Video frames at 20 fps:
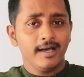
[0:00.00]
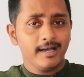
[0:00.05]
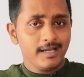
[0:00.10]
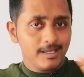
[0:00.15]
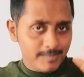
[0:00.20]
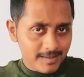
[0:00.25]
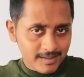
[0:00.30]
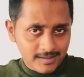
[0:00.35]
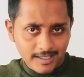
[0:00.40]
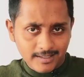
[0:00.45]

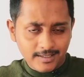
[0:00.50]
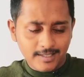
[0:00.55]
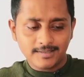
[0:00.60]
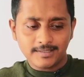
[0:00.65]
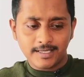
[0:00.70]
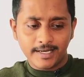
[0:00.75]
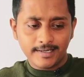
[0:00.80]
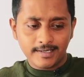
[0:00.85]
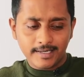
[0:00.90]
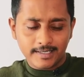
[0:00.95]
Keeping that
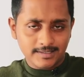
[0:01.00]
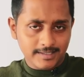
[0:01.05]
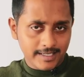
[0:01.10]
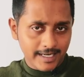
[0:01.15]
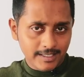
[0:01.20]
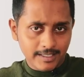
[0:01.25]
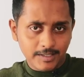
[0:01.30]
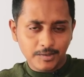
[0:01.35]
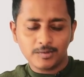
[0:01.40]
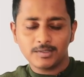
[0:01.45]
aside, let's
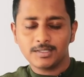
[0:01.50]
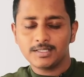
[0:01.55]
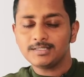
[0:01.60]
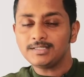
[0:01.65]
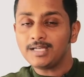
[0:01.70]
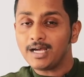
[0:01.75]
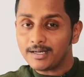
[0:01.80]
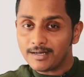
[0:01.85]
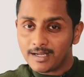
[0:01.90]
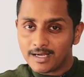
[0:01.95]
get into
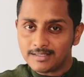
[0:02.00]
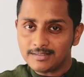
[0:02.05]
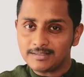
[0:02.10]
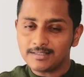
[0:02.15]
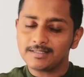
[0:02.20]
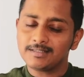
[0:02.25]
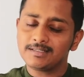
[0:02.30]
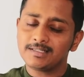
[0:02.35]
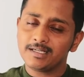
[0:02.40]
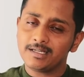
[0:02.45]
this. Harass
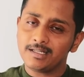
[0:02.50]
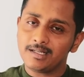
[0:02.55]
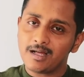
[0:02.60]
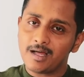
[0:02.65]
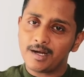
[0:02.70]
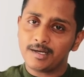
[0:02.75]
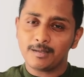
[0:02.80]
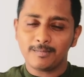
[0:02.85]
is single R,